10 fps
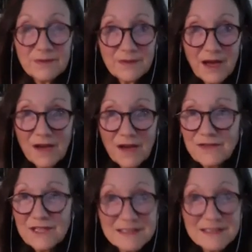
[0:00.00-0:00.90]
of
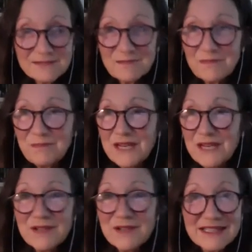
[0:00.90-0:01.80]
this
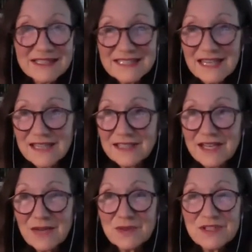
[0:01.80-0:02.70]
period of
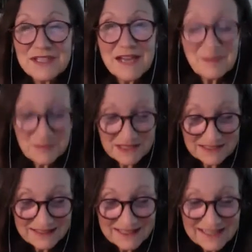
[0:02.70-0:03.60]
time, stopping